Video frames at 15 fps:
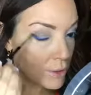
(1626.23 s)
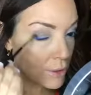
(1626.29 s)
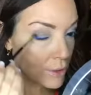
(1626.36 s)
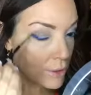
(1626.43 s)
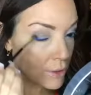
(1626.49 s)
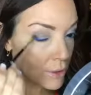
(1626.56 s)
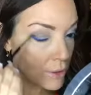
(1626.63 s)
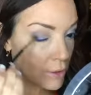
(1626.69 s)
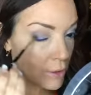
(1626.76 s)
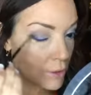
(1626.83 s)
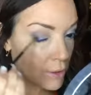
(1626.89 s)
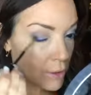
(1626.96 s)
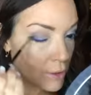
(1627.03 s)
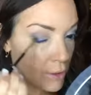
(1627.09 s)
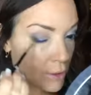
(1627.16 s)

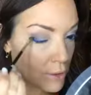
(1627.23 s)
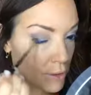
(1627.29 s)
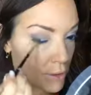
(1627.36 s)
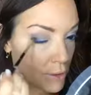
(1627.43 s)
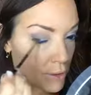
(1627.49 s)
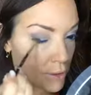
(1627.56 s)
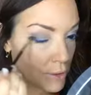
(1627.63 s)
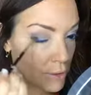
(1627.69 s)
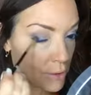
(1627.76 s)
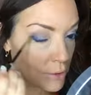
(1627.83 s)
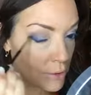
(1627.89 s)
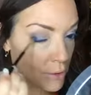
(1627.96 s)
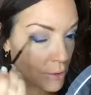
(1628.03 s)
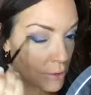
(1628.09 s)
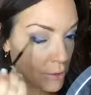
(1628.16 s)

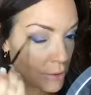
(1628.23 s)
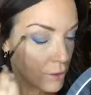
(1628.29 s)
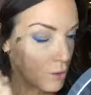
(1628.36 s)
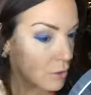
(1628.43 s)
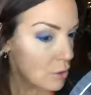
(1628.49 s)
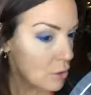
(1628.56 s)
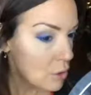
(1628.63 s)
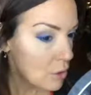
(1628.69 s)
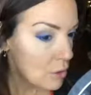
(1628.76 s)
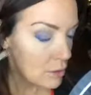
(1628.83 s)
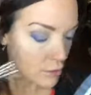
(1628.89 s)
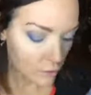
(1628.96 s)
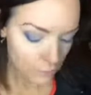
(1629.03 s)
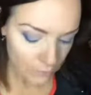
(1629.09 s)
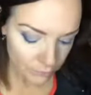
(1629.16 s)

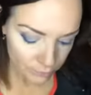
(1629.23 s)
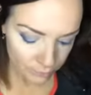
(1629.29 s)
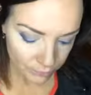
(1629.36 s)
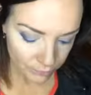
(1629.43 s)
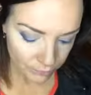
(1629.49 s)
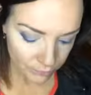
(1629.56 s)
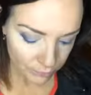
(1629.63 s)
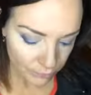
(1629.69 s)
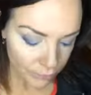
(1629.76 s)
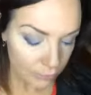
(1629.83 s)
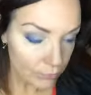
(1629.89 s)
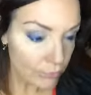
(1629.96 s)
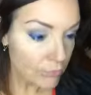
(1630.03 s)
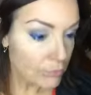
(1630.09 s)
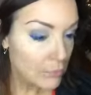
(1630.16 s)

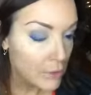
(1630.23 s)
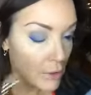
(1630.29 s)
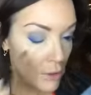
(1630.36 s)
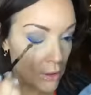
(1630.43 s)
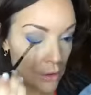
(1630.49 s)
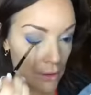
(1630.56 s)
No one is speaking in this clip.